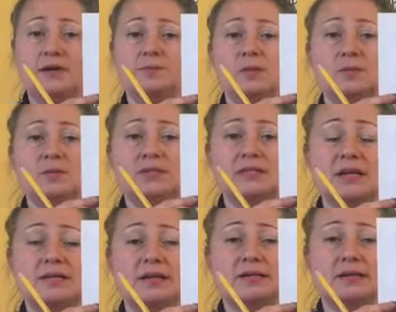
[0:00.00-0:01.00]
People
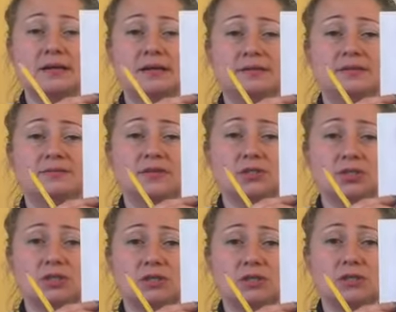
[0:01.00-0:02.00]
say that Da
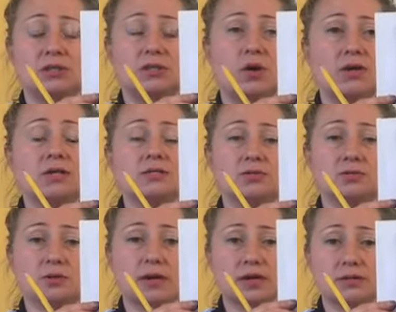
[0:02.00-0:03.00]
Vinci, the art
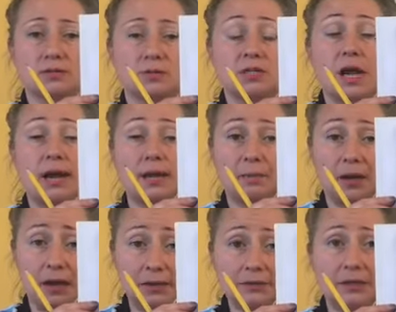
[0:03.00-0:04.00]
historians, which I am
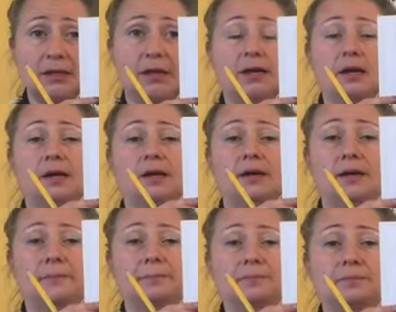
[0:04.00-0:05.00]
not,
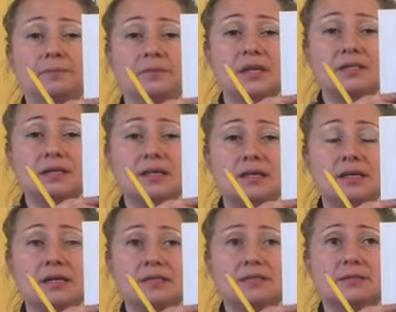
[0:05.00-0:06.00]
they say that
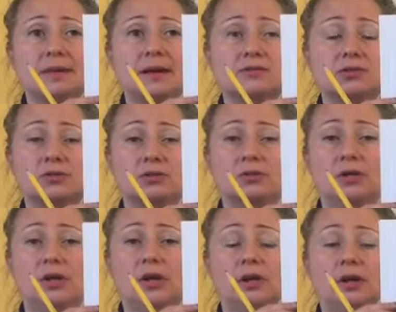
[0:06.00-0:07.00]
he's the master
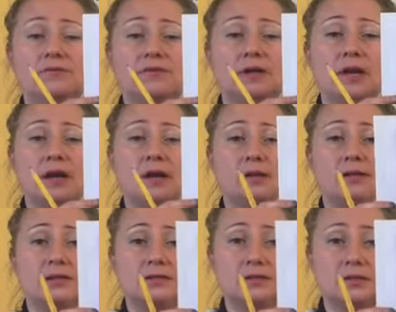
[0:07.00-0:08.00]
of the guy.
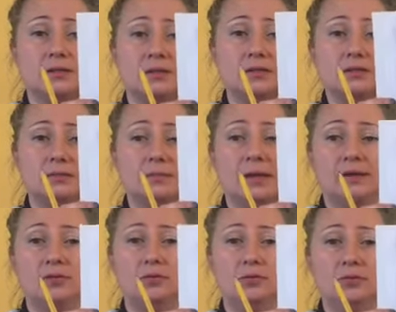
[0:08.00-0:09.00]
He's the
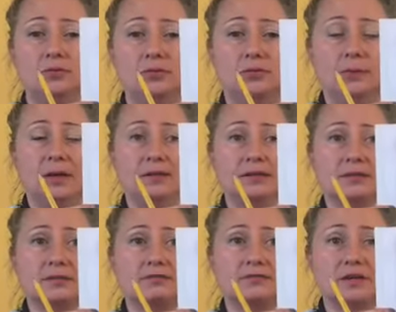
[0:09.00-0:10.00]
man who made
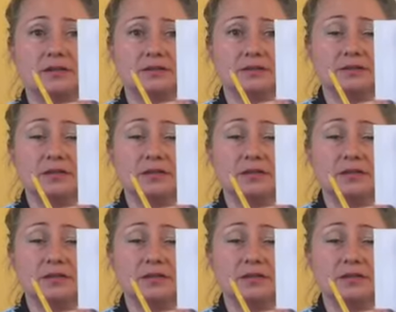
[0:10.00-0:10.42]
this, invented this.